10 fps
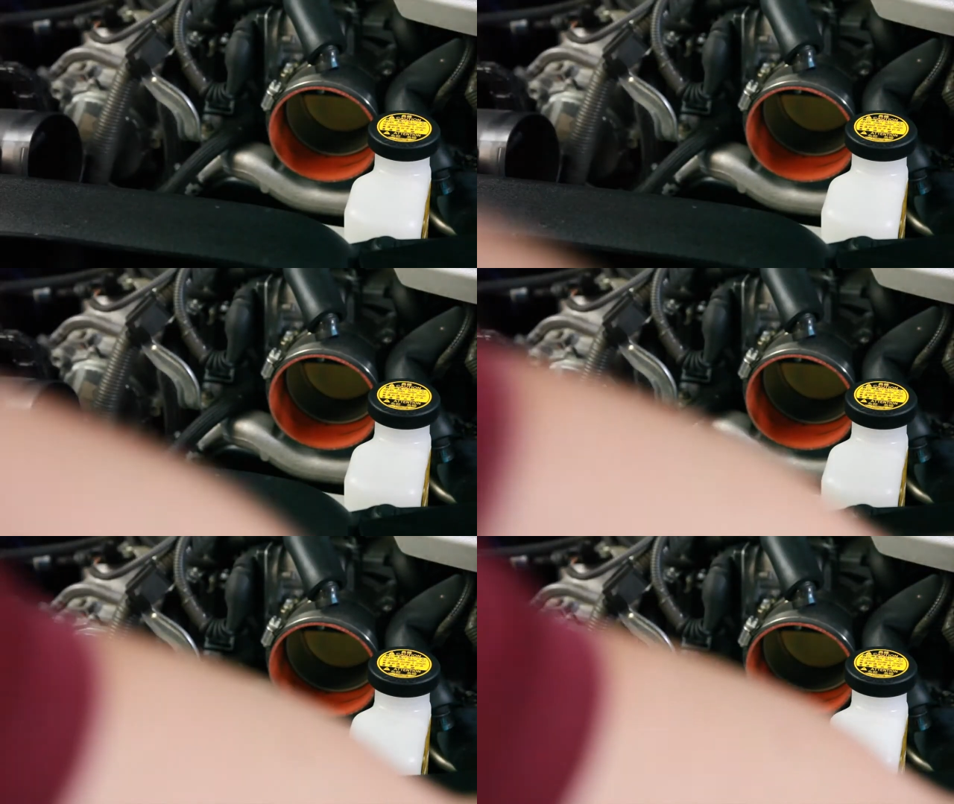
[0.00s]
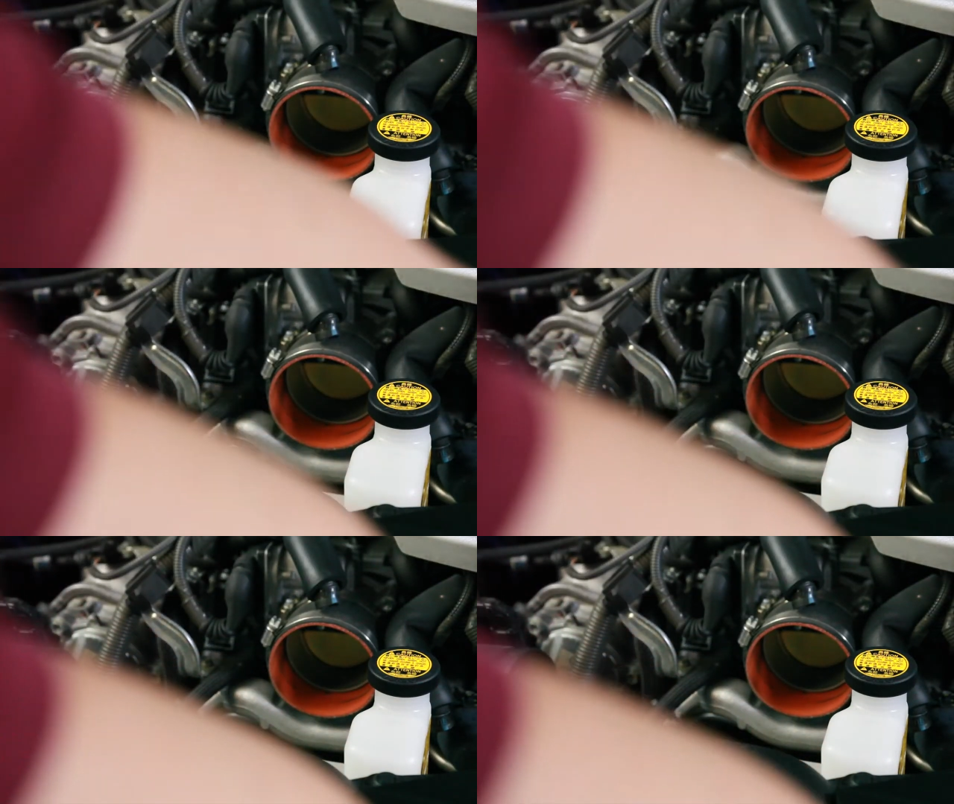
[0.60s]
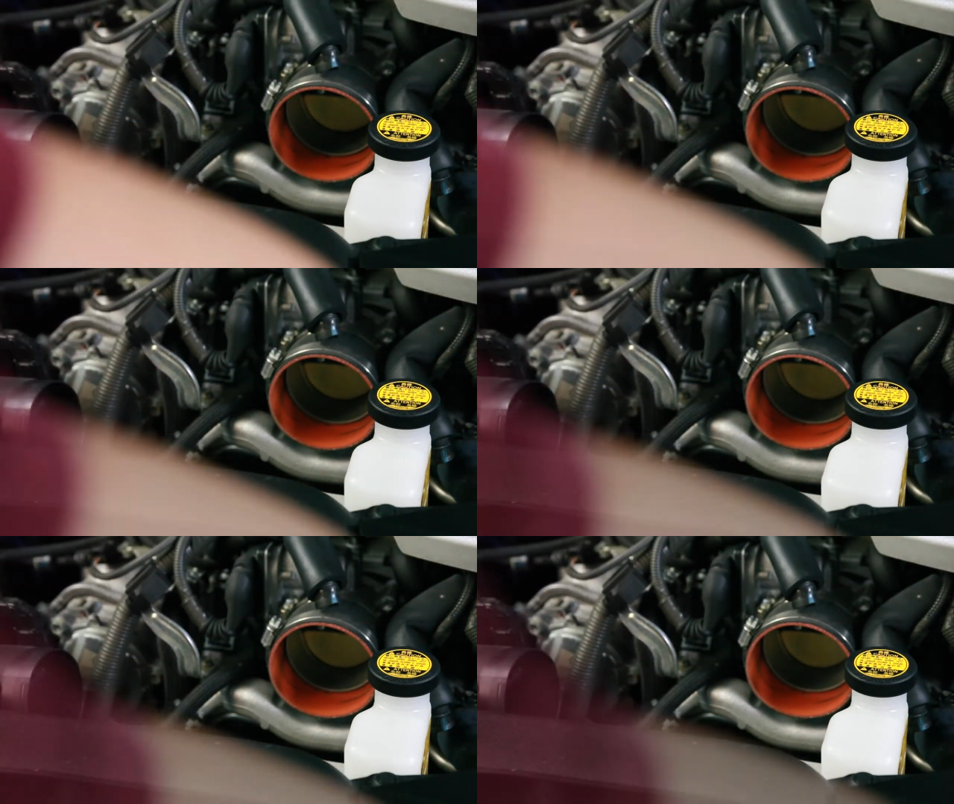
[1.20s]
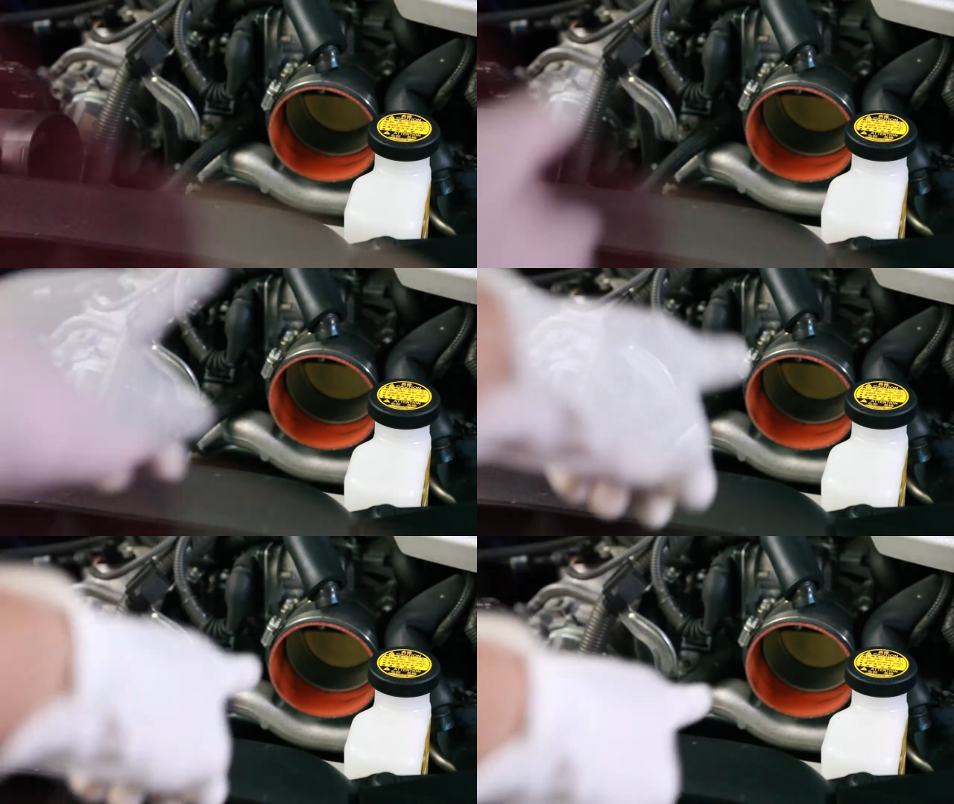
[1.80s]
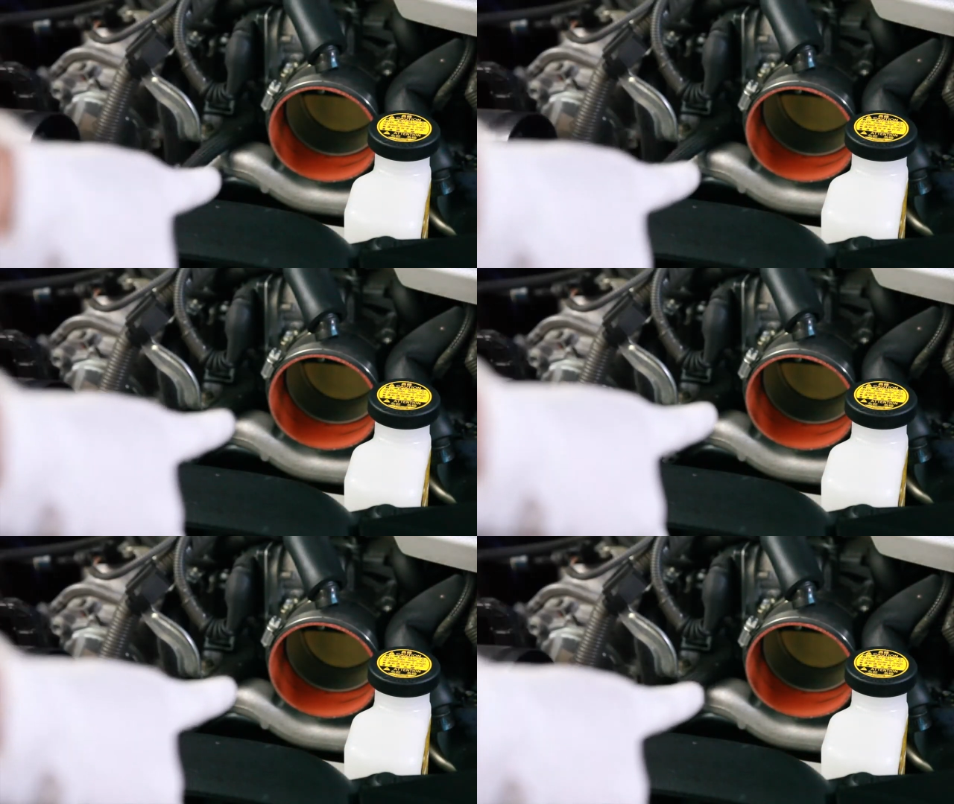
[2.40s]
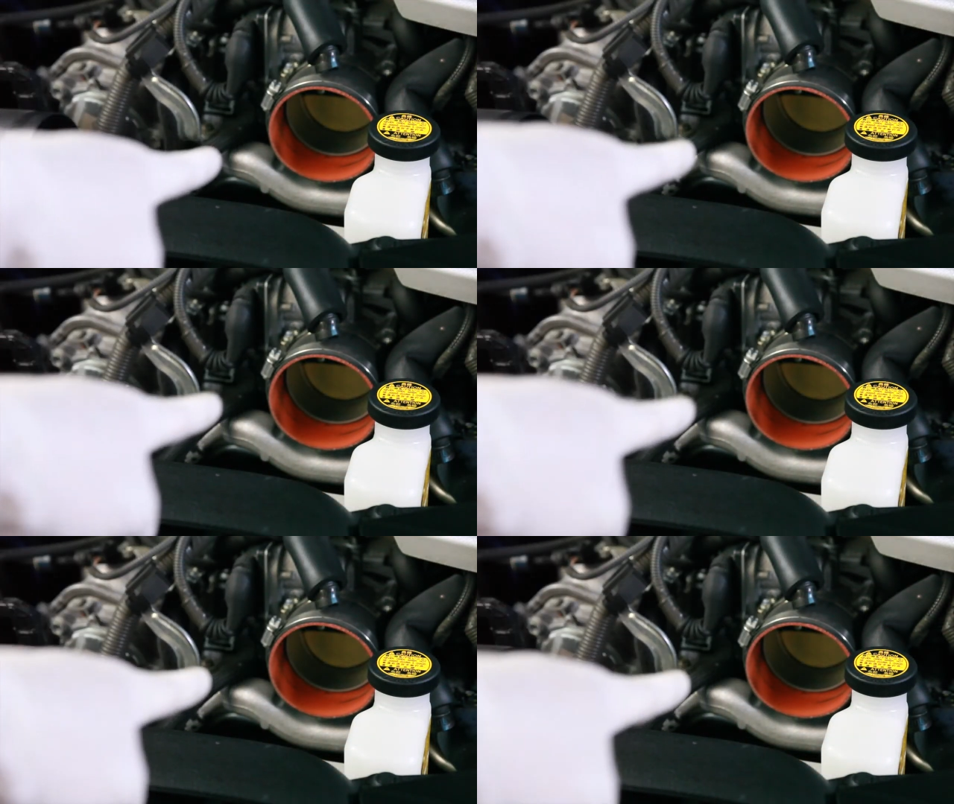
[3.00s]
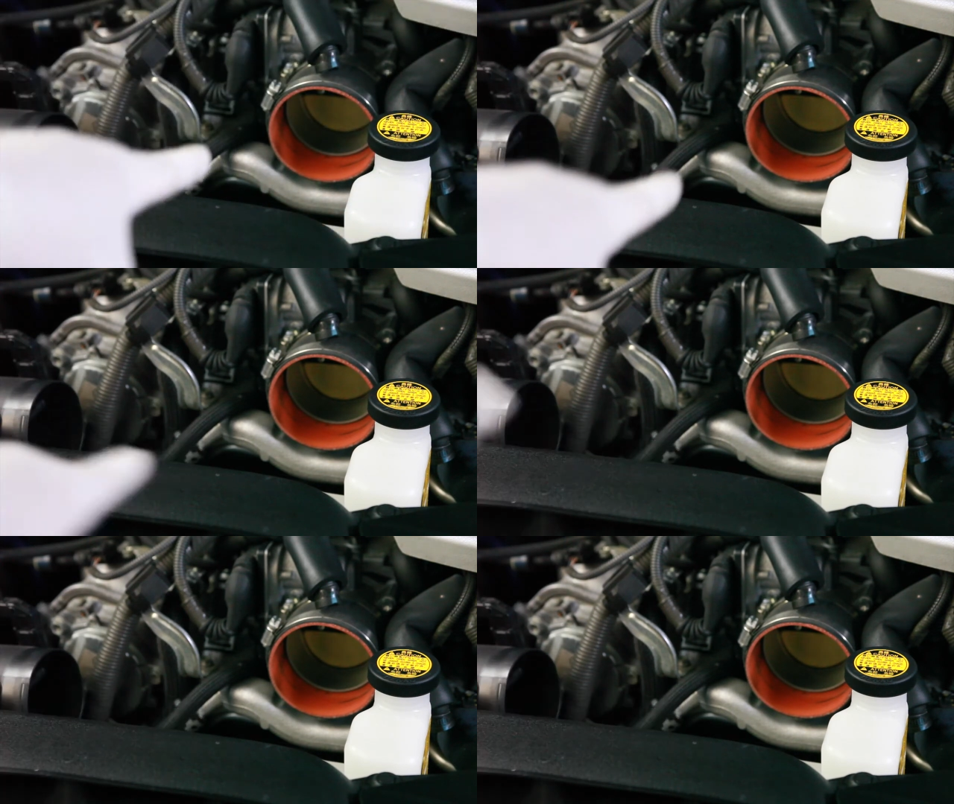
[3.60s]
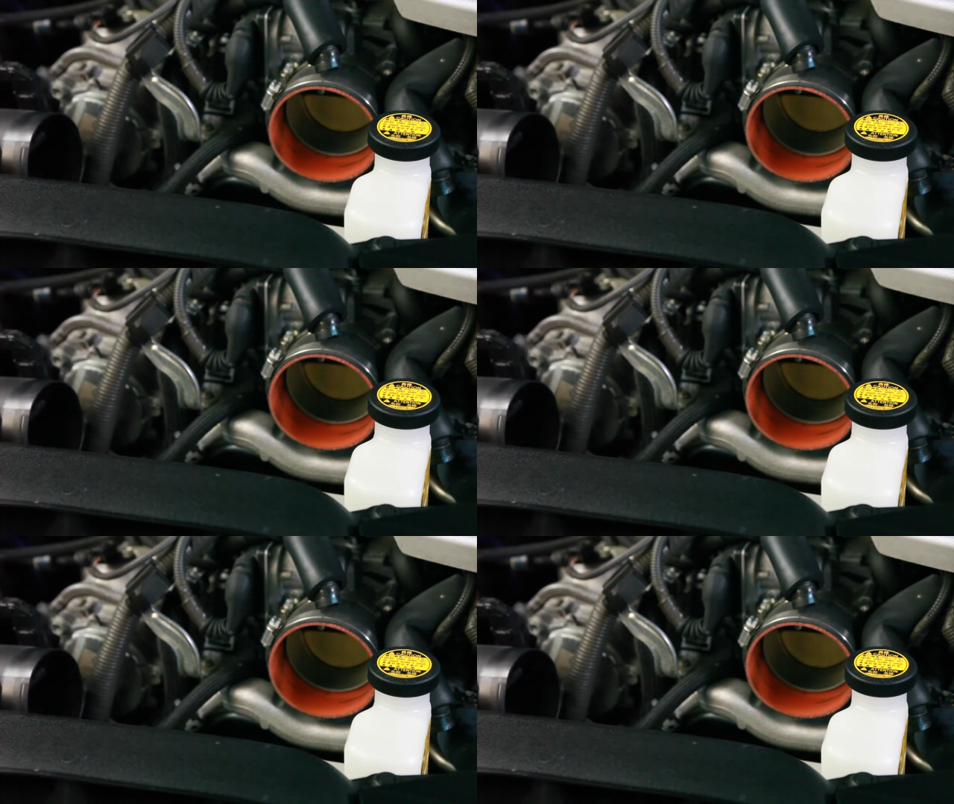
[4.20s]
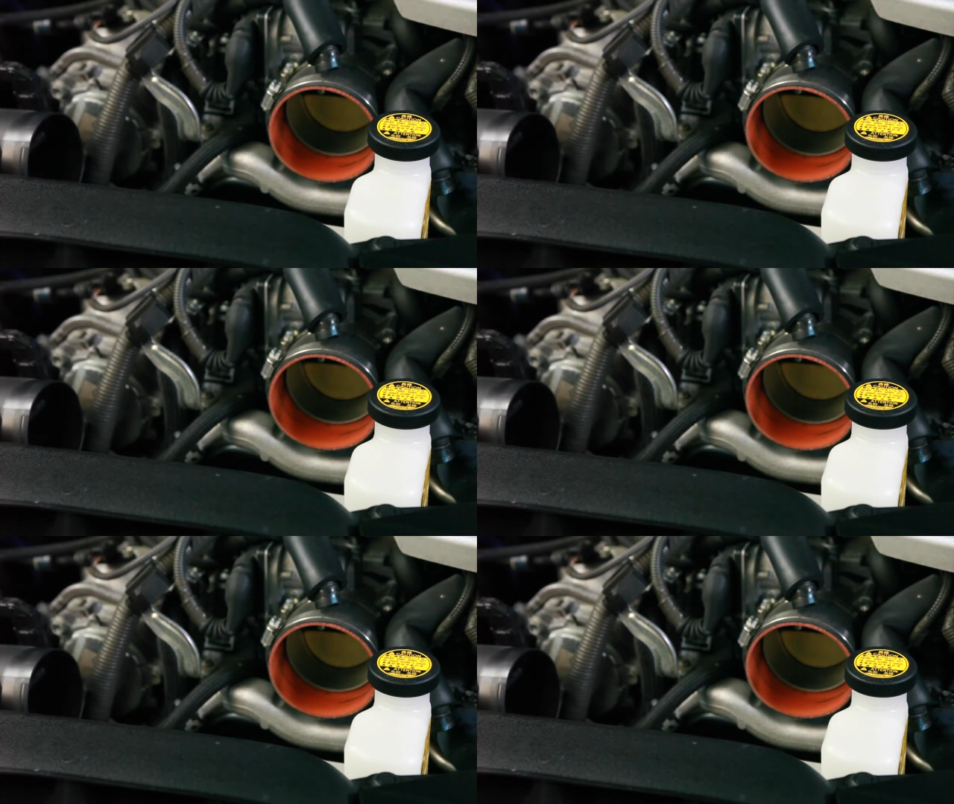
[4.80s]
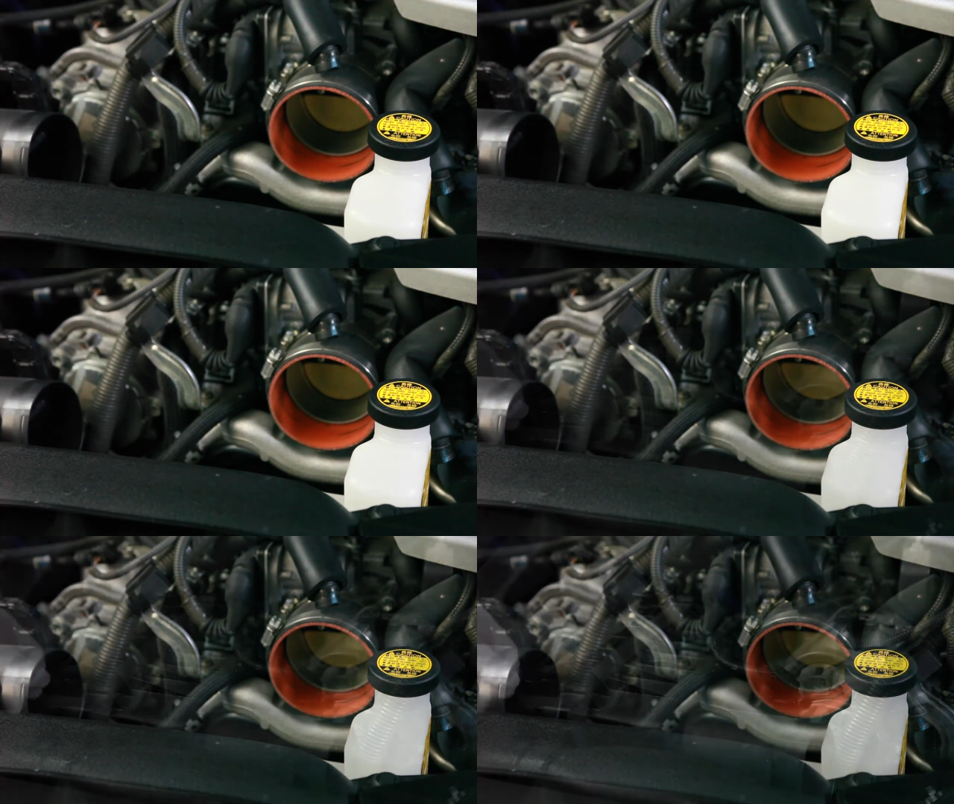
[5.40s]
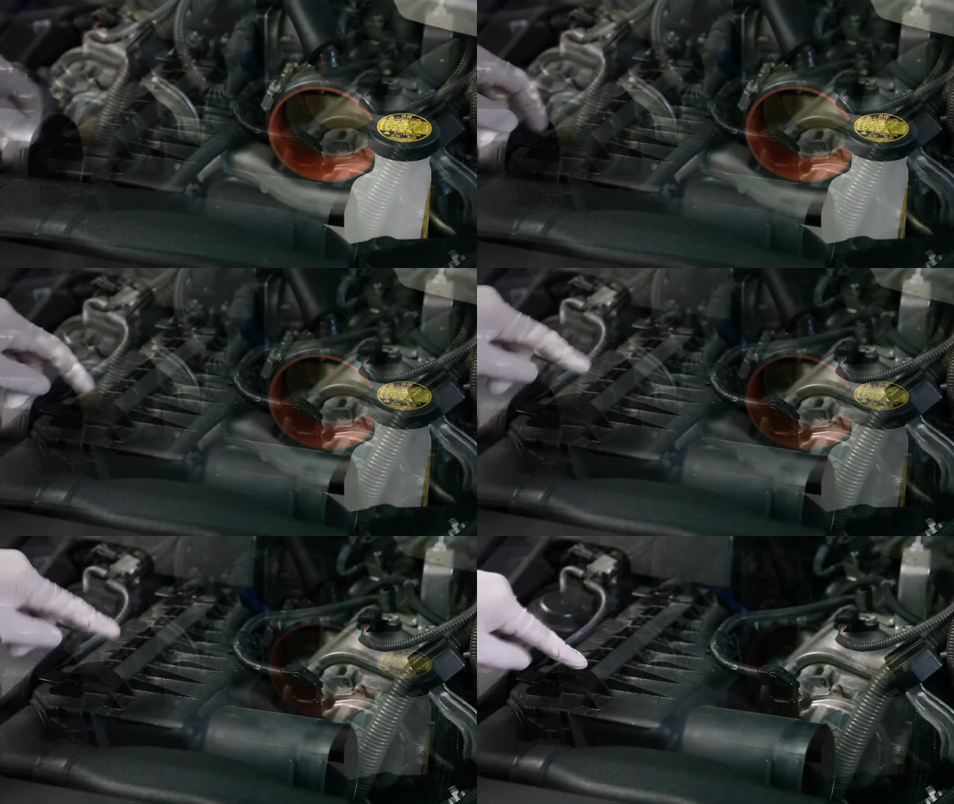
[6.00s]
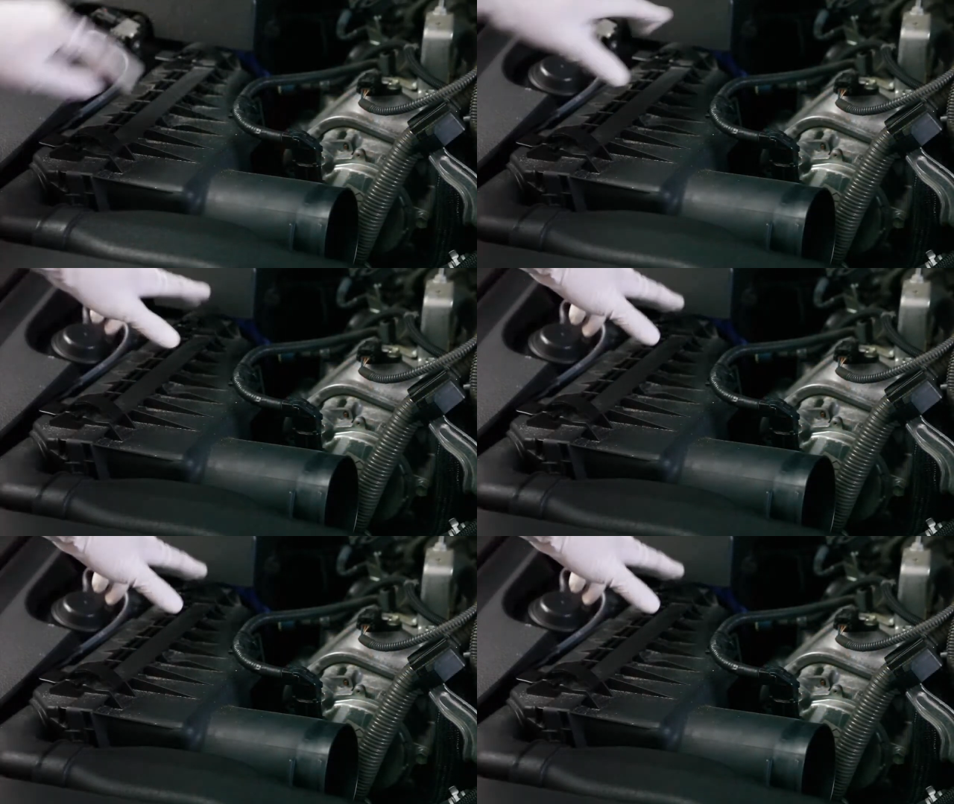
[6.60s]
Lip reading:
[unreadable: no face in view]